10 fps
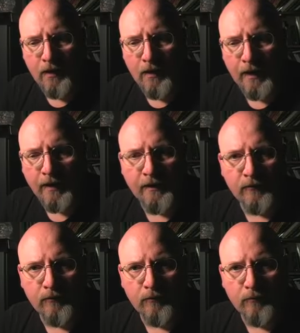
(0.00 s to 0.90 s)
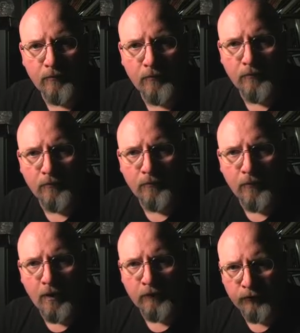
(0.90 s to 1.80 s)
I like
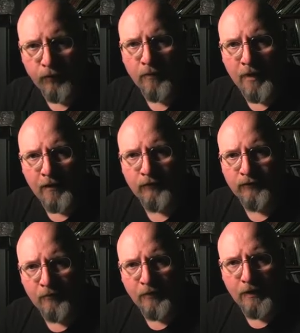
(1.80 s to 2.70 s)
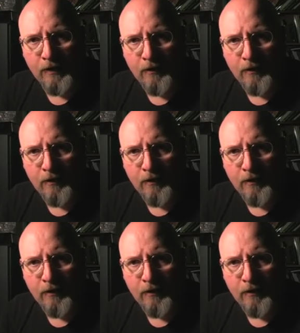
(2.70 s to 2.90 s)
a certain amount of simile.